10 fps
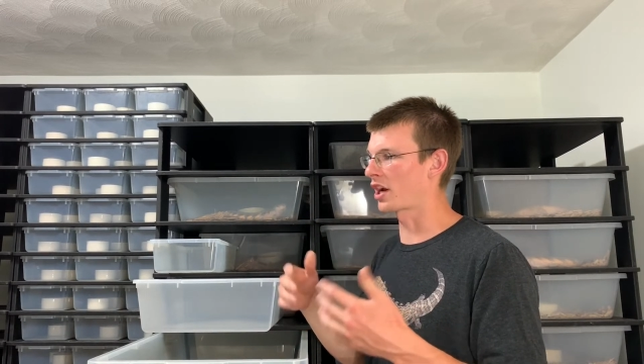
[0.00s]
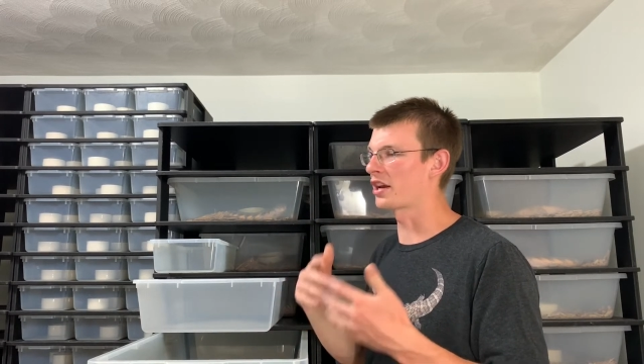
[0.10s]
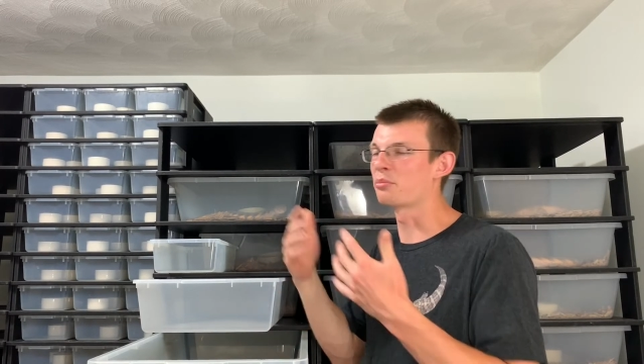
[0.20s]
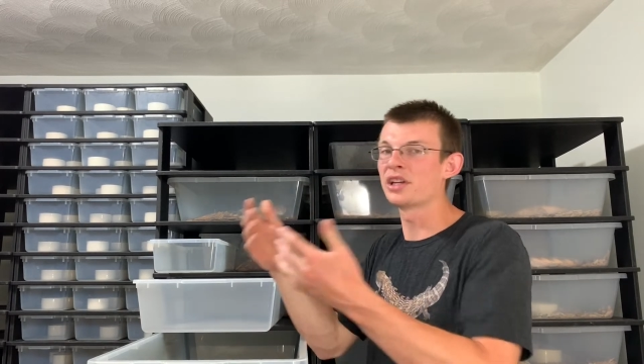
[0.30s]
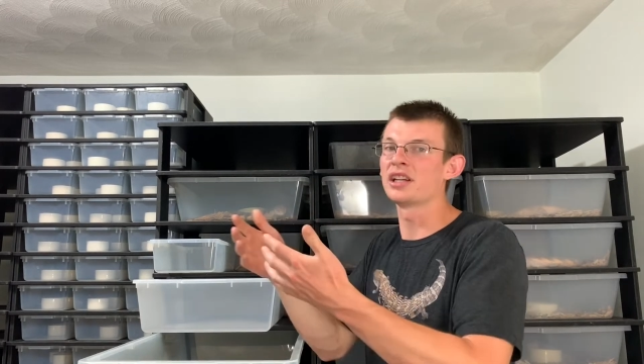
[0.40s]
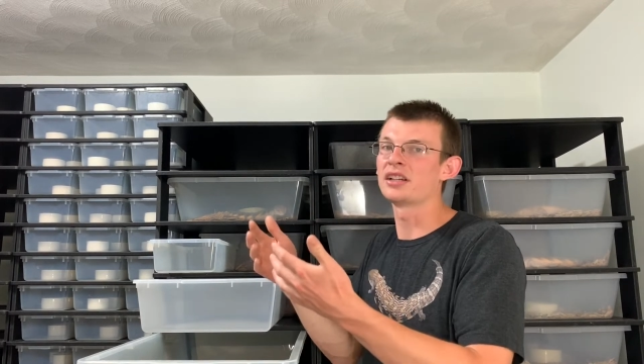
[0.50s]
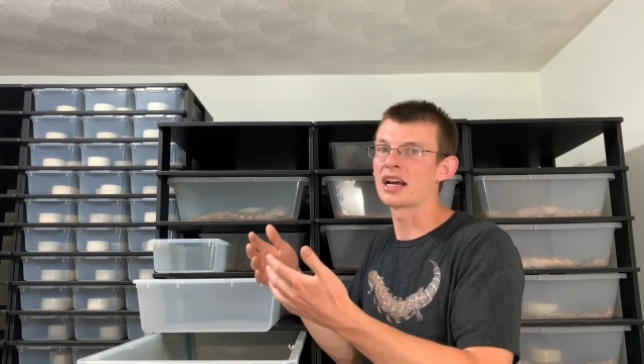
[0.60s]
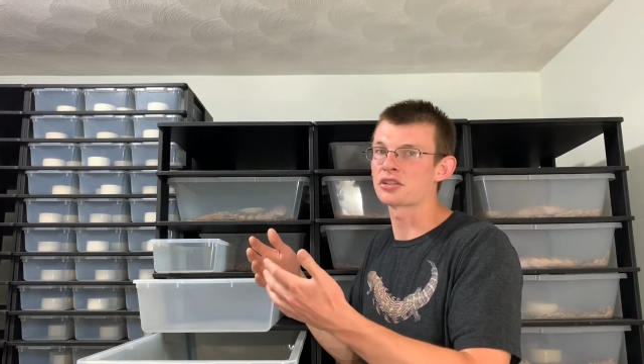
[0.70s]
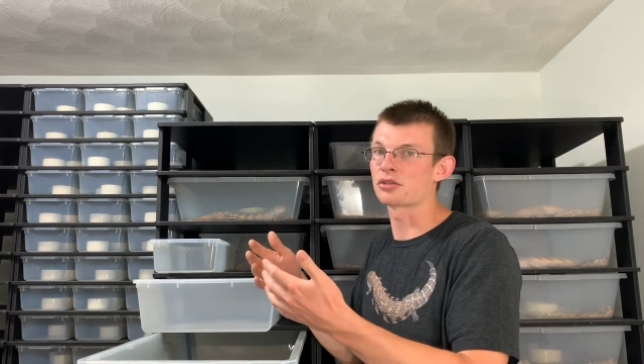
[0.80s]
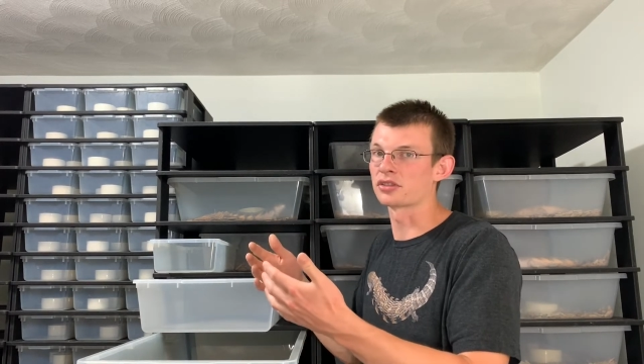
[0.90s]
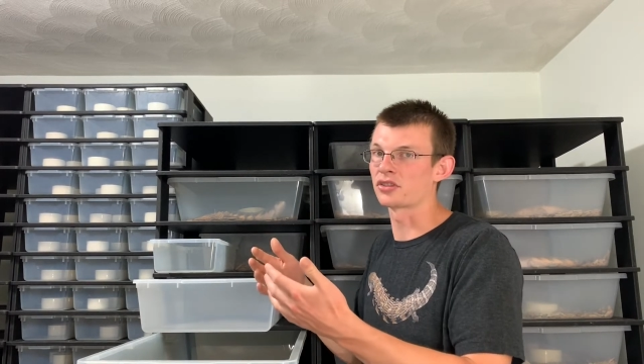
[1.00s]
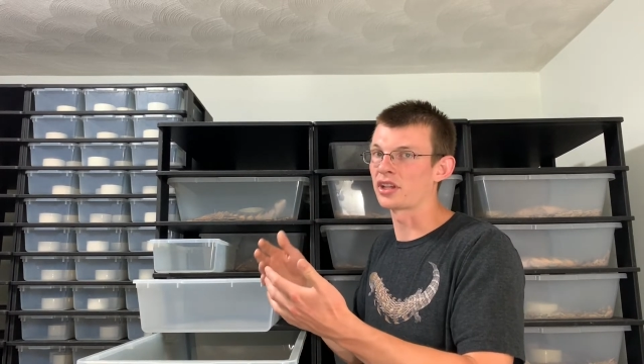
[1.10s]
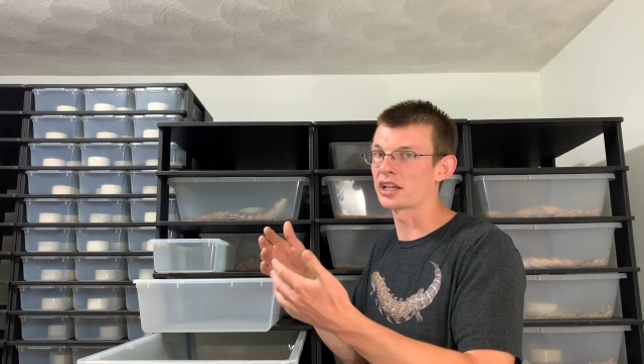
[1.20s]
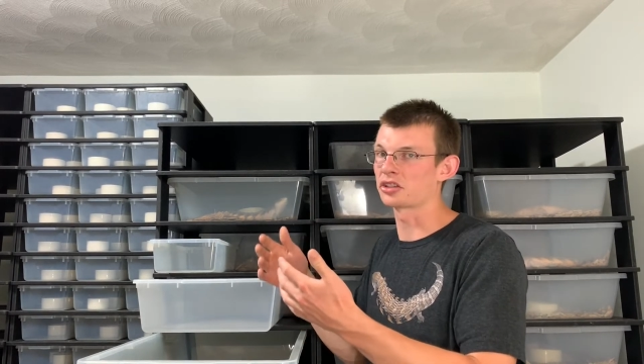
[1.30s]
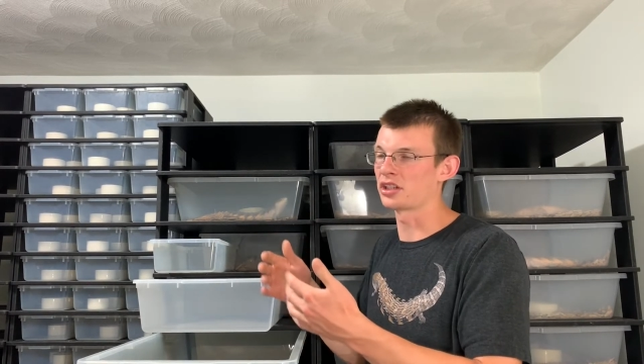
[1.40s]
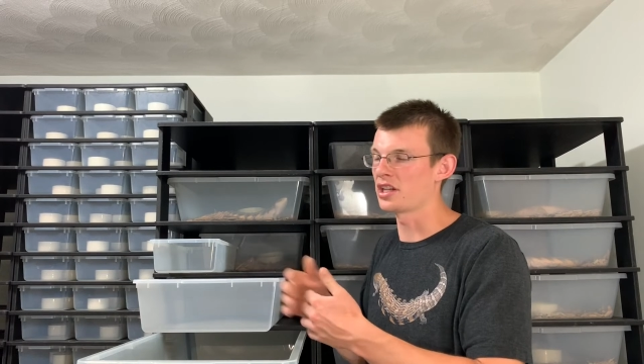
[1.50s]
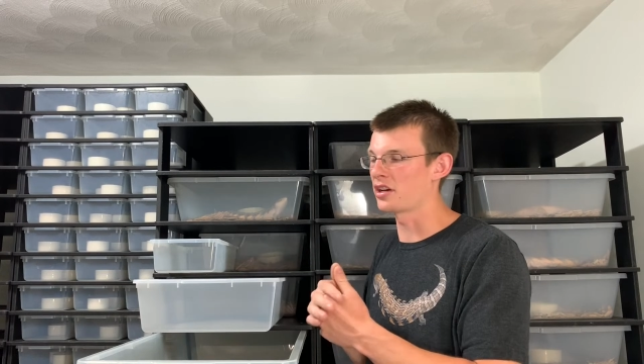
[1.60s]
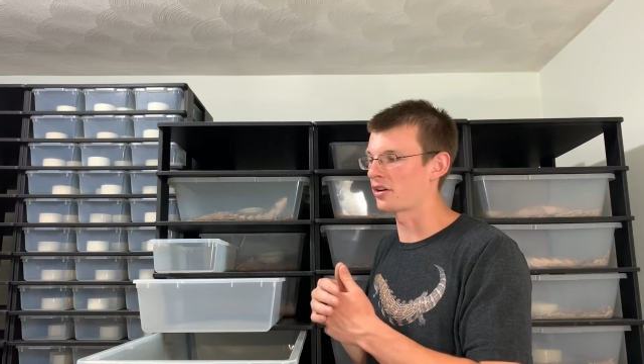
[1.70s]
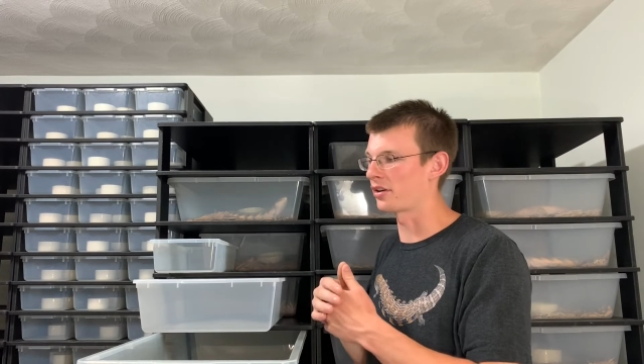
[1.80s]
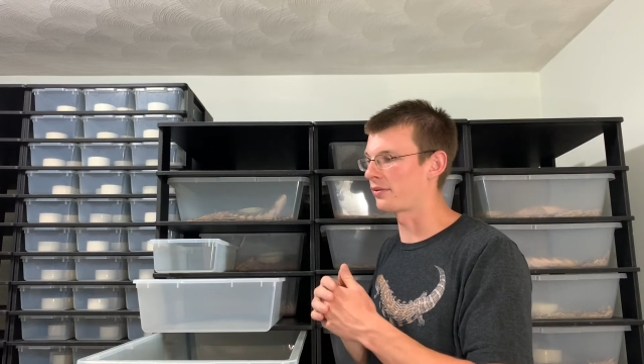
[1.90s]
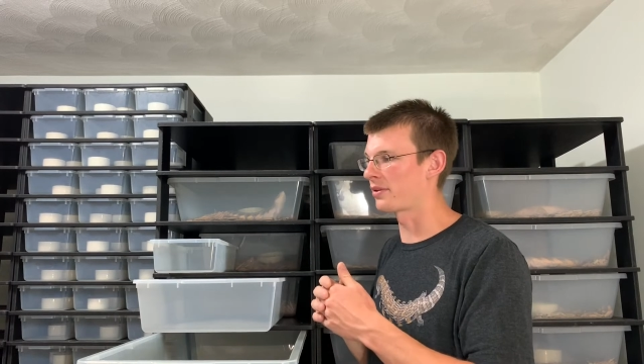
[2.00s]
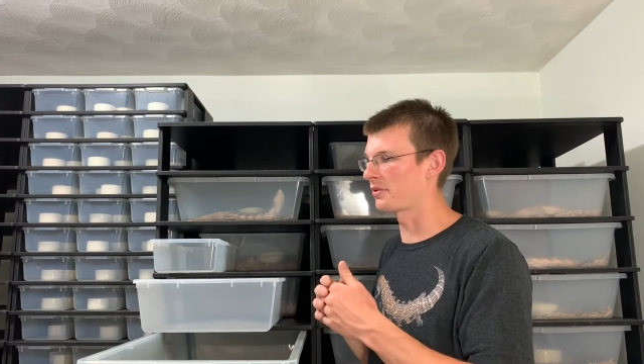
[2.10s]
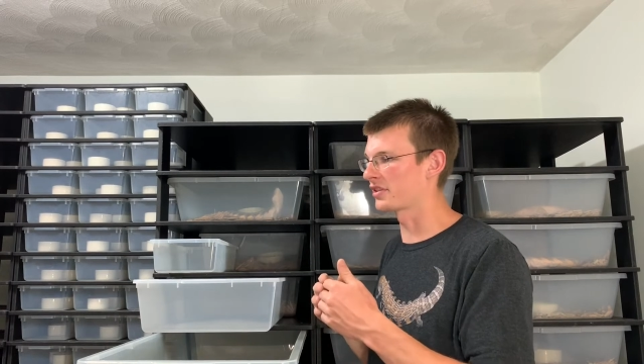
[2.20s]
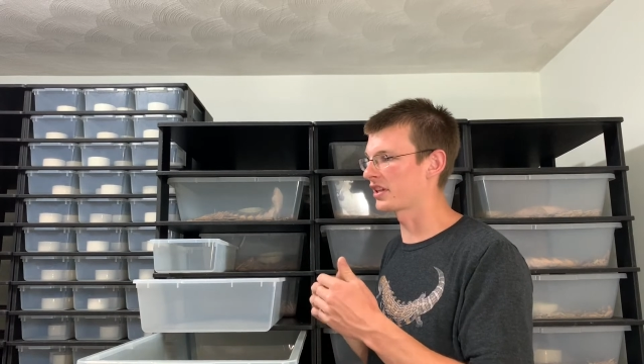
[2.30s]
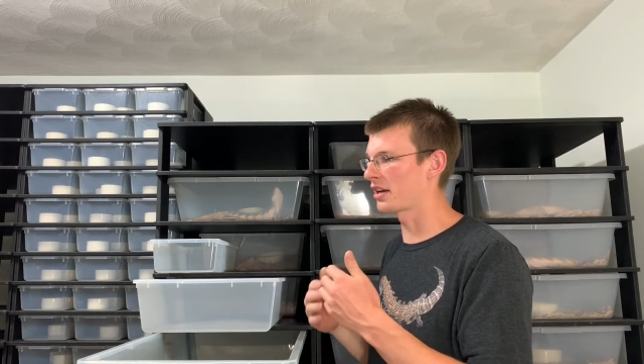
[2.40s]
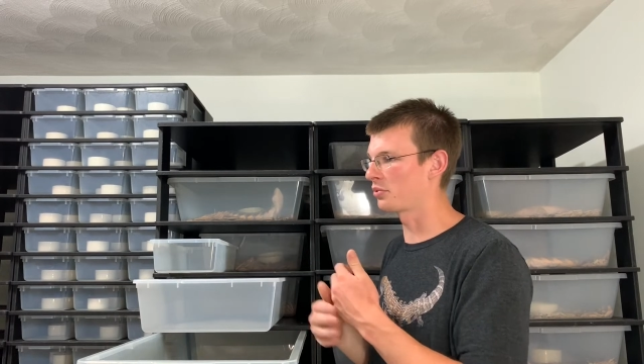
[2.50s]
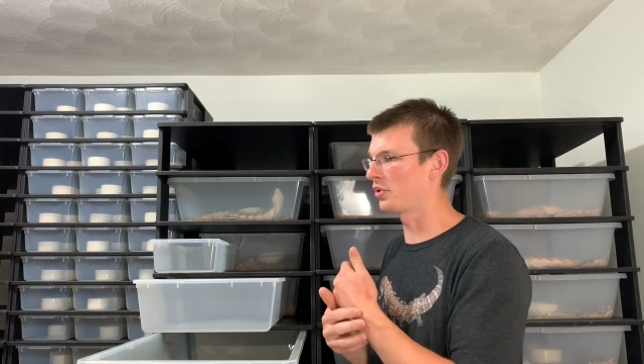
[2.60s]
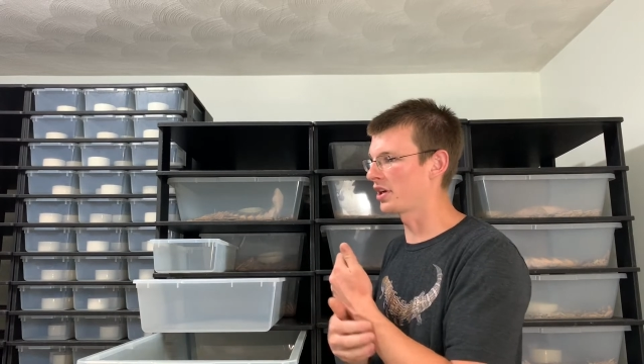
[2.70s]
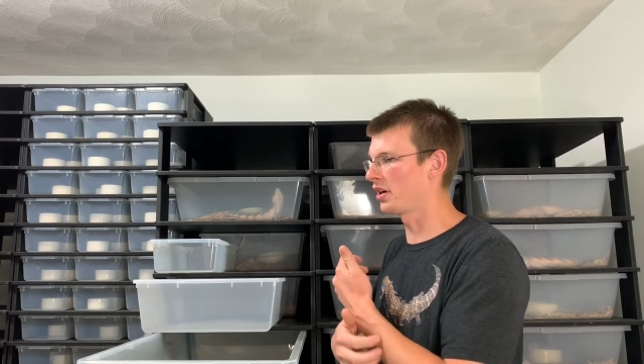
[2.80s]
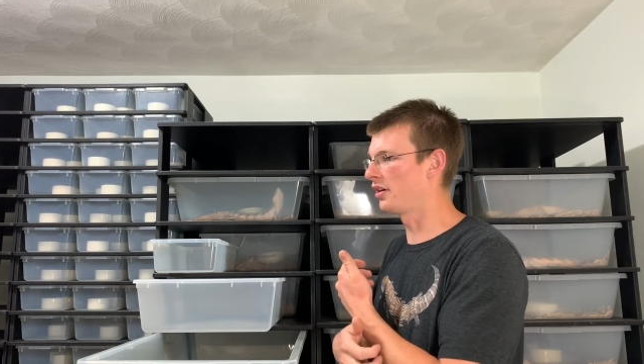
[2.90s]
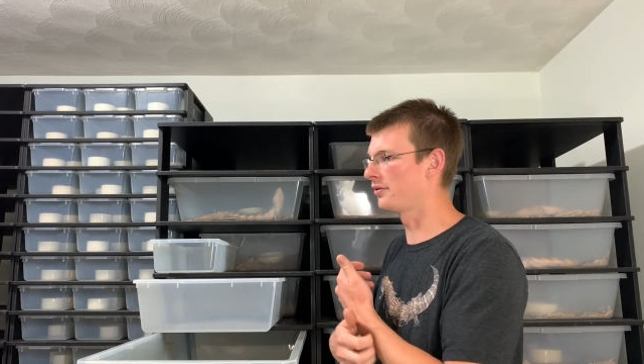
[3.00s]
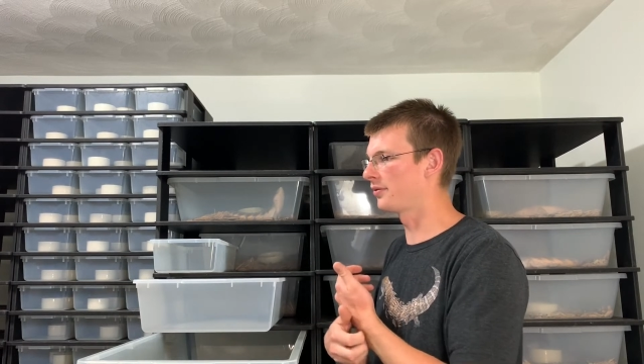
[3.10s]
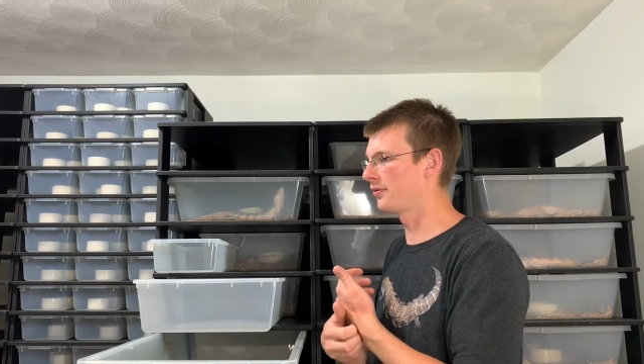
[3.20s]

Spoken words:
kind of beating natural selection here from the standpoint of